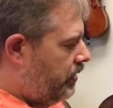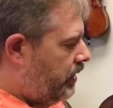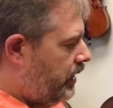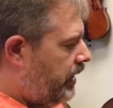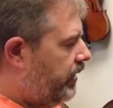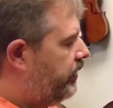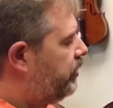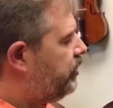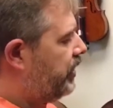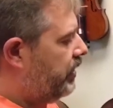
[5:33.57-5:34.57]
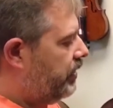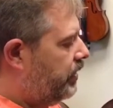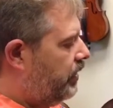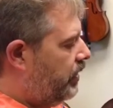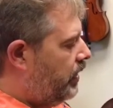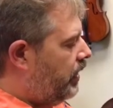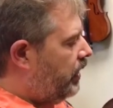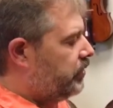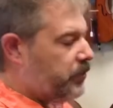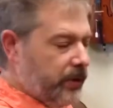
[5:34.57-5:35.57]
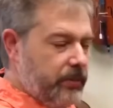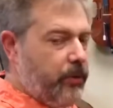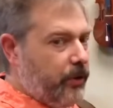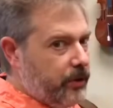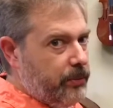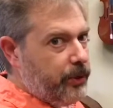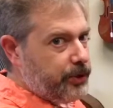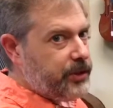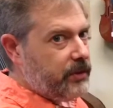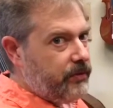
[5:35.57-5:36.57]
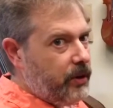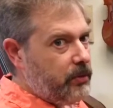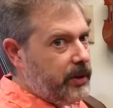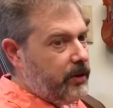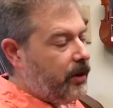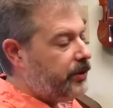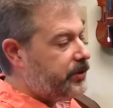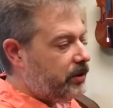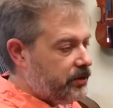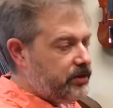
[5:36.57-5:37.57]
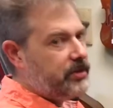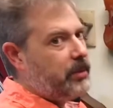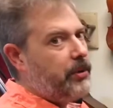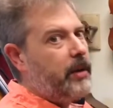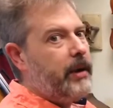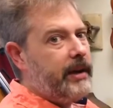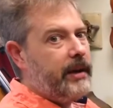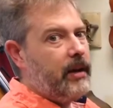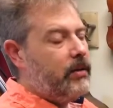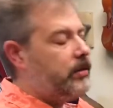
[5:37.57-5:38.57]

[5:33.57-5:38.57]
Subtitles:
And the G. It's really important to push in firmly or else it'll just slip right back out.